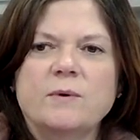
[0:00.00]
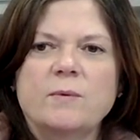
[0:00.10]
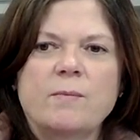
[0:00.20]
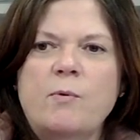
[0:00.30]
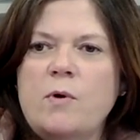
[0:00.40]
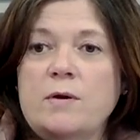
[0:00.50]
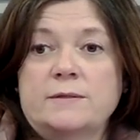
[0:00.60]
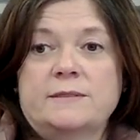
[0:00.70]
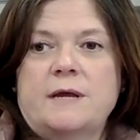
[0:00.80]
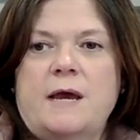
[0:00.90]
I'll ask
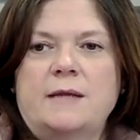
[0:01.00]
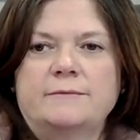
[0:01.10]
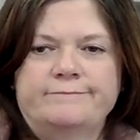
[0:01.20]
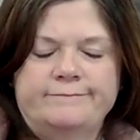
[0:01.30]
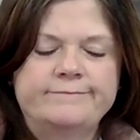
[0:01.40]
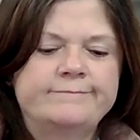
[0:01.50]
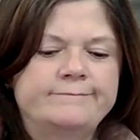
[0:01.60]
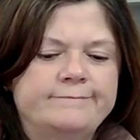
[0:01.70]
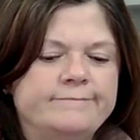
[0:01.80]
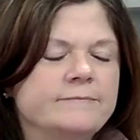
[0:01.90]
finance to actually
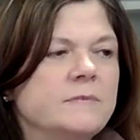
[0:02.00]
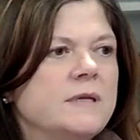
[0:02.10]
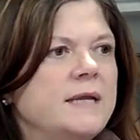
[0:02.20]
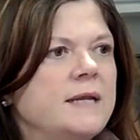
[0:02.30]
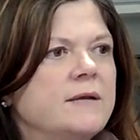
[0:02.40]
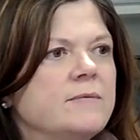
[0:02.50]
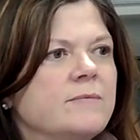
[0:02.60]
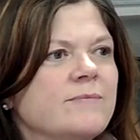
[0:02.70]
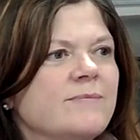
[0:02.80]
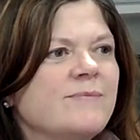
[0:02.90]
tell us the
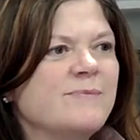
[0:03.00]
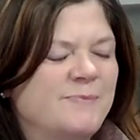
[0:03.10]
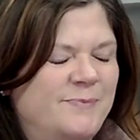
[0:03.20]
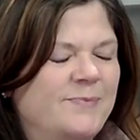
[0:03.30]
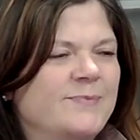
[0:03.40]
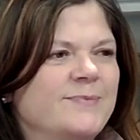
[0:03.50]
amount.